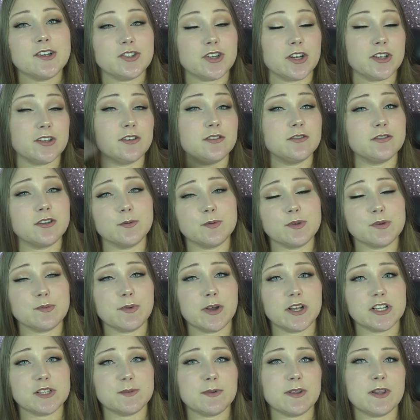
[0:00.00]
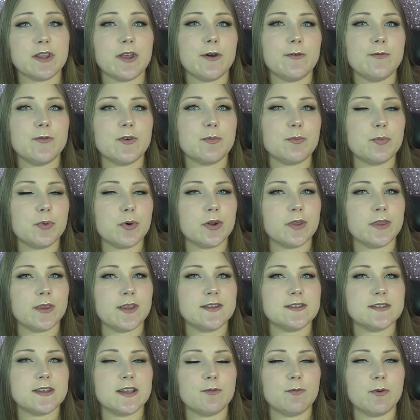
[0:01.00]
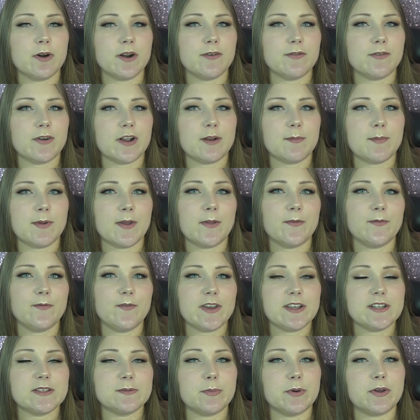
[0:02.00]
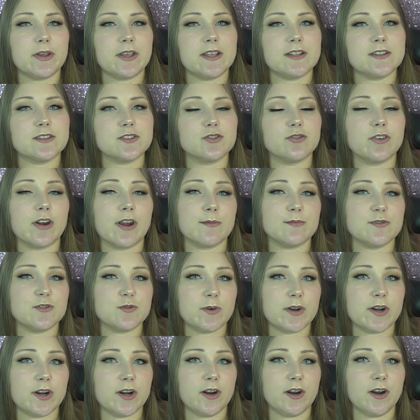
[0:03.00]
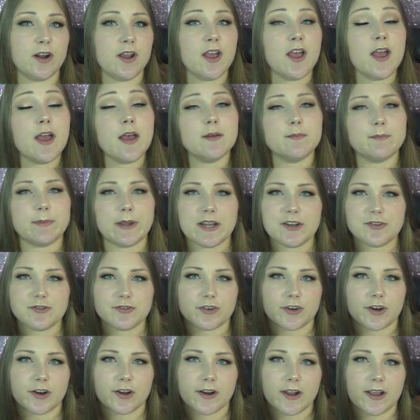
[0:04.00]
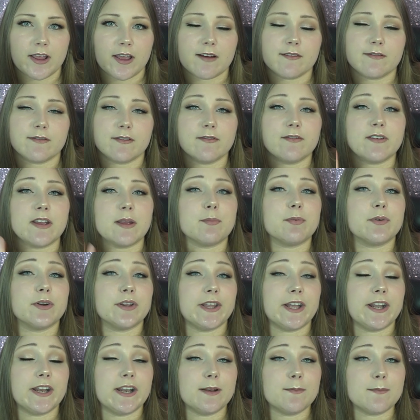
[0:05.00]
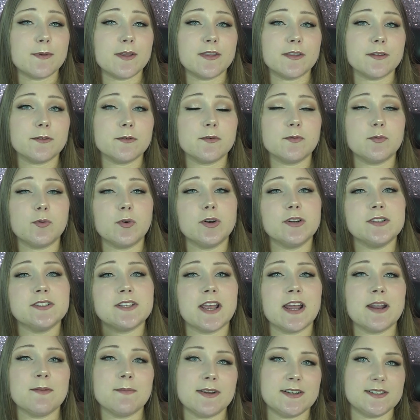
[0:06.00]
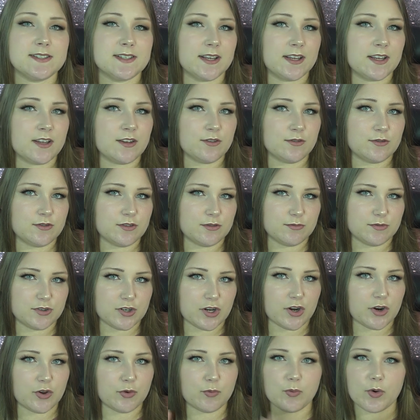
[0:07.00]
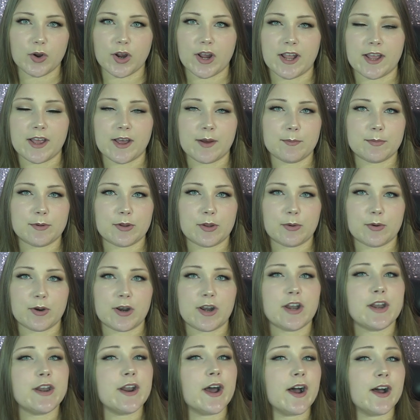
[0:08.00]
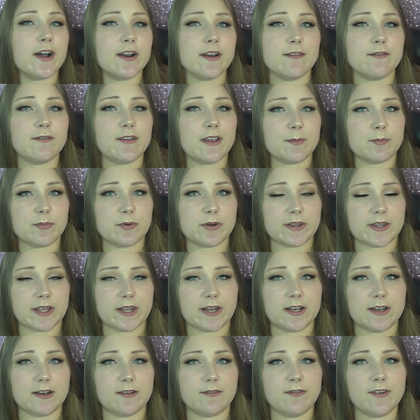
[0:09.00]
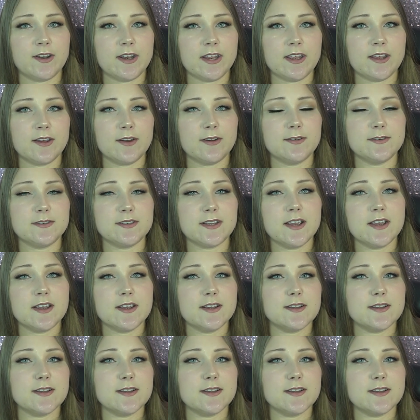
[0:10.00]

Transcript: Check the description box below for important links like where to find me on Facebook, Instagram, Twitter, Patreon. I have vape-related monthly rewards, and my second YouTube channel where I upload non-vape-related videos,